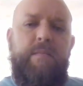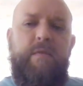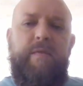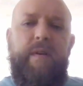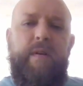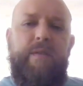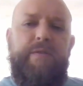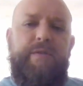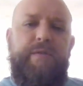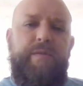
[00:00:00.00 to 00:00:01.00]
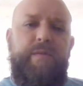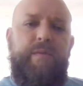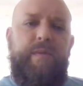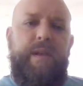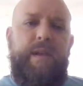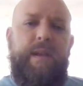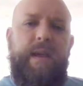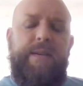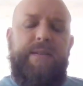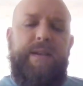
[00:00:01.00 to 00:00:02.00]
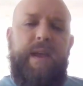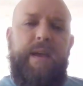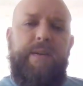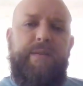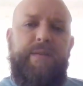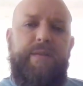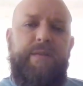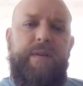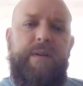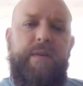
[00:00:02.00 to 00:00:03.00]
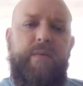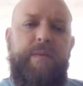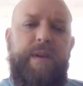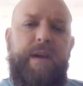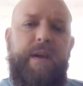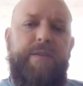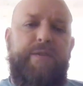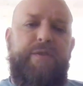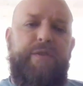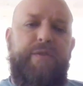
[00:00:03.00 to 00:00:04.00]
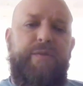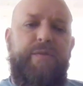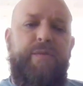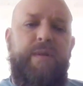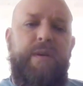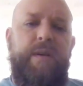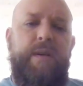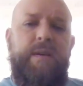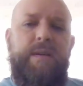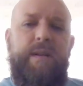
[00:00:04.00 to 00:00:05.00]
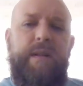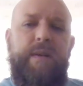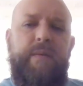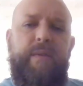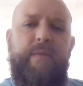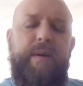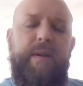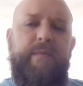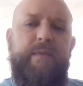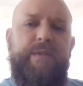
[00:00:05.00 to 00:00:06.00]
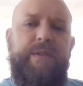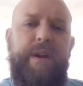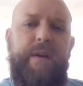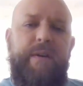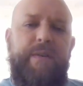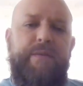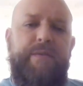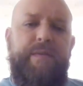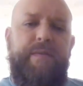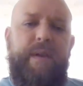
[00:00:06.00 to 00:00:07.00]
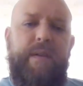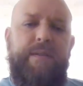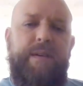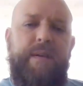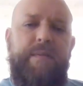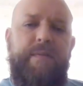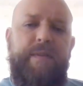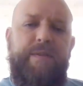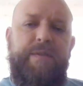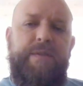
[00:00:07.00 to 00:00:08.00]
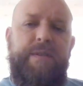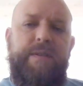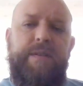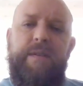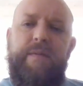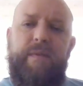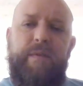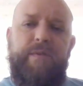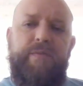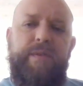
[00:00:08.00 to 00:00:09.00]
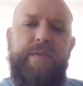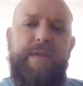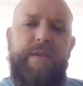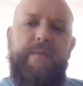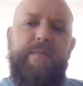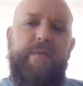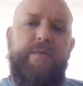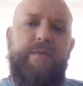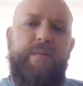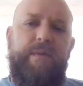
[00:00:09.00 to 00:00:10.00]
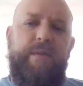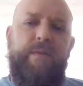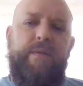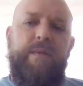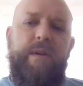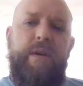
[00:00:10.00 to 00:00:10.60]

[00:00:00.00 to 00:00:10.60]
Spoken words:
Moving on to the next case would be case 2, dealing with 3 different scenarios of enzyme deficiencies. And the first one is the full-term girl